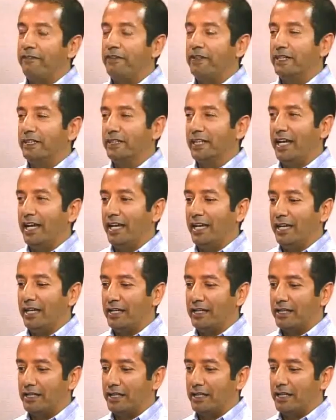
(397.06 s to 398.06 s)
feel
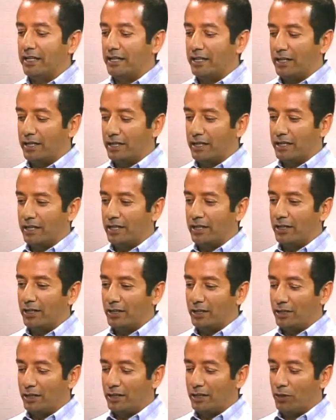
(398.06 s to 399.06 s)
like
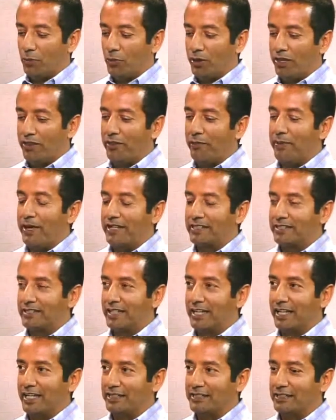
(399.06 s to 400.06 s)
one of the best
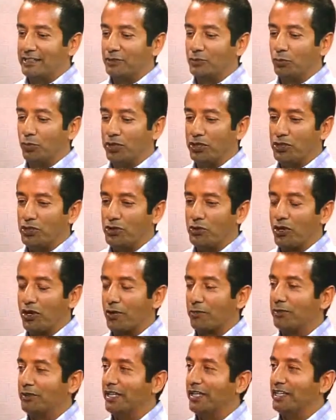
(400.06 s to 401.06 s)
things is when you are
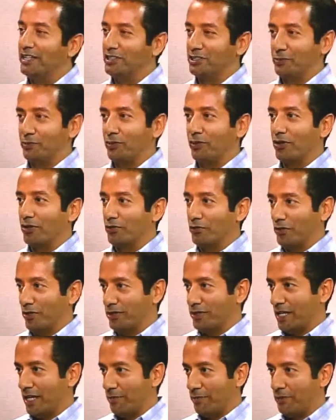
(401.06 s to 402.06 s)
playing a sport, for
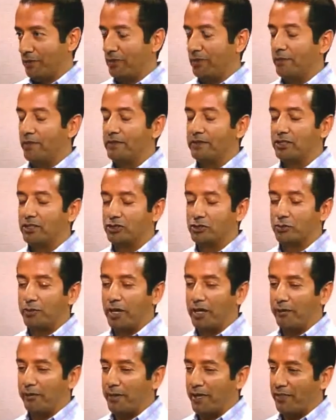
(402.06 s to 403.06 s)
example, since you
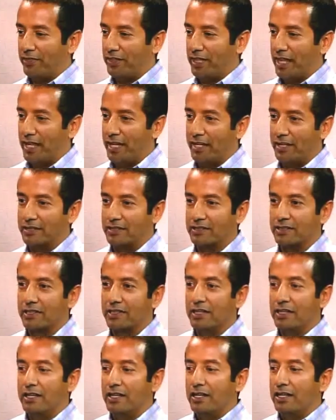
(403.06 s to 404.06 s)
brought up athletics.
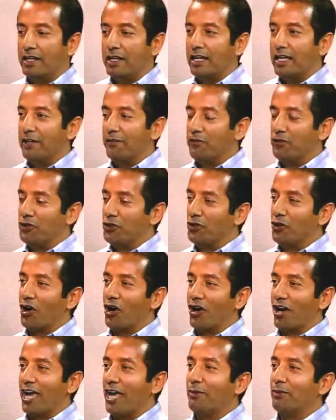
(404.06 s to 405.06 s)
If you
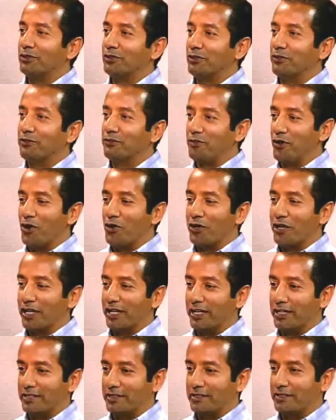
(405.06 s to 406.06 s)
are able to
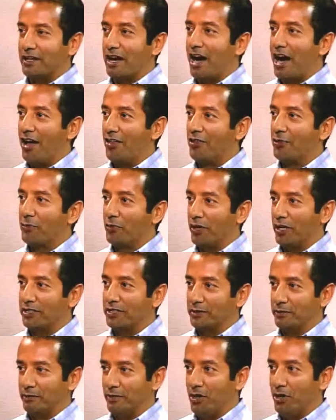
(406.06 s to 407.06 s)
focus on the
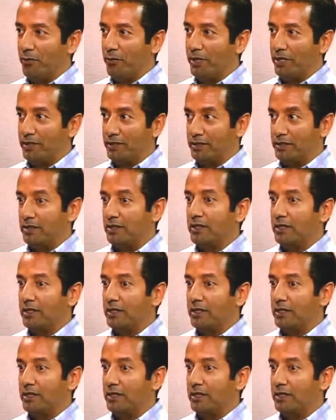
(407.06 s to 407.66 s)
present moment,